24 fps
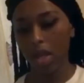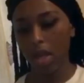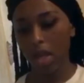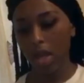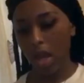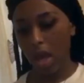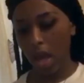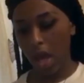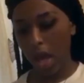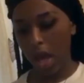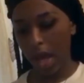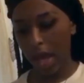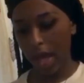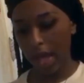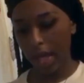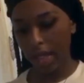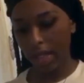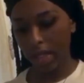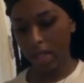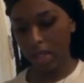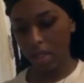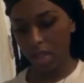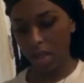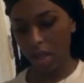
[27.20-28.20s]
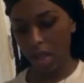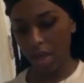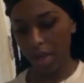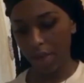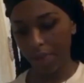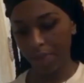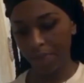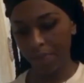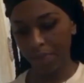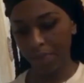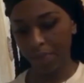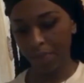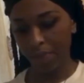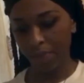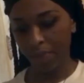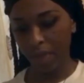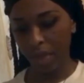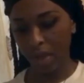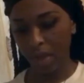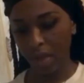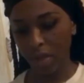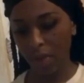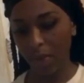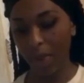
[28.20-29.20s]
And
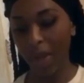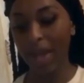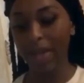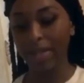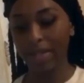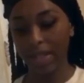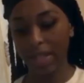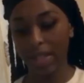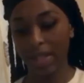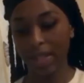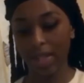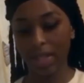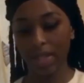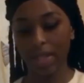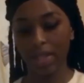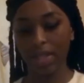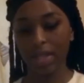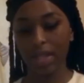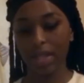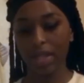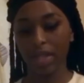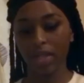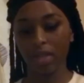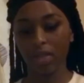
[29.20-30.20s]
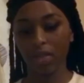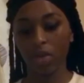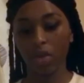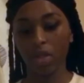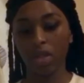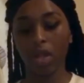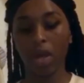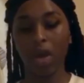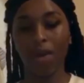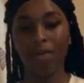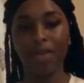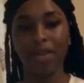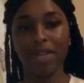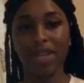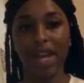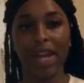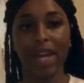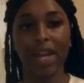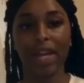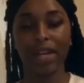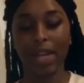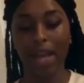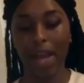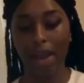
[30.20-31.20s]
the way I see this is God's love is like a
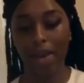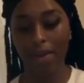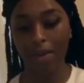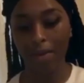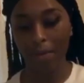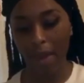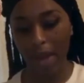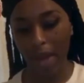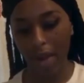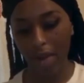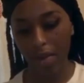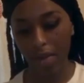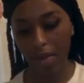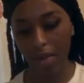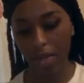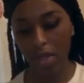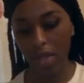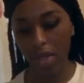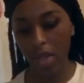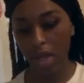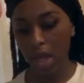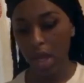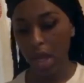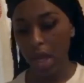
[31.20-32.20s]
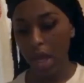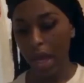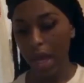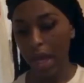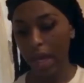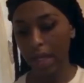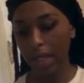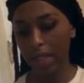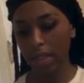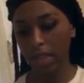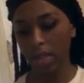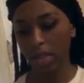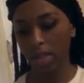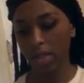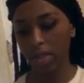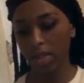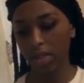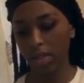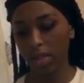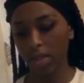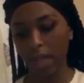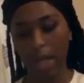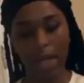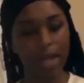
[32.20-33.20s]
caring parent, and
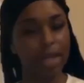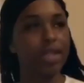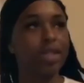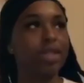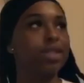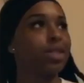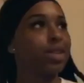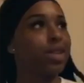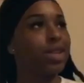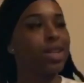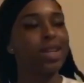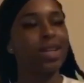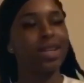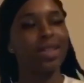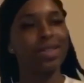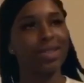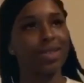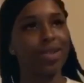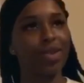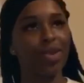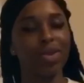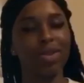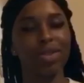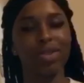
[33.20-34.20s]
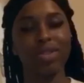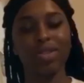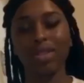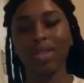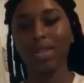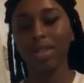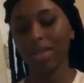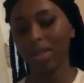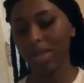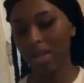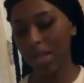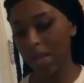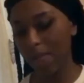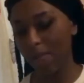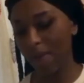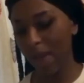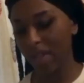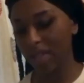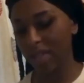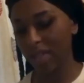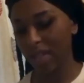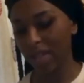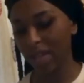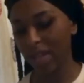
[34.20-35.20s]
like this is clear as God. He
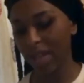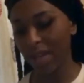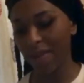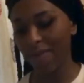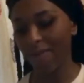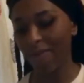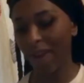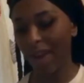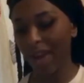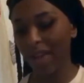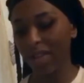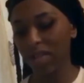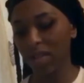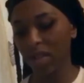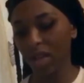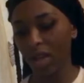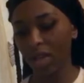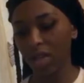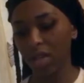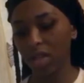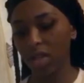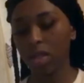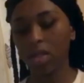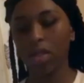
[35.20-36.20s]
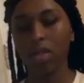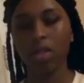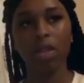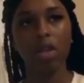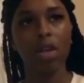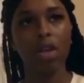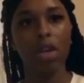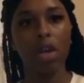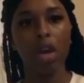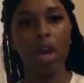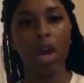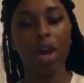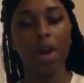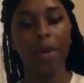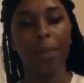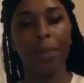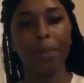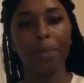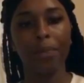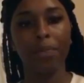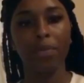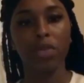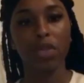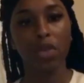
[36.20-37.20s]
basically invites us
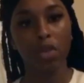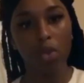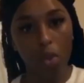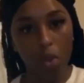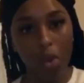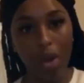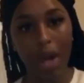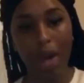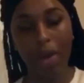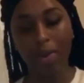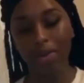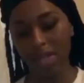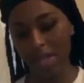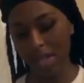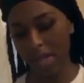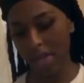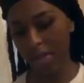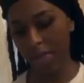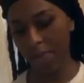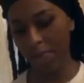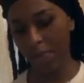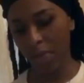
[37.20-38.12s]
to call out to him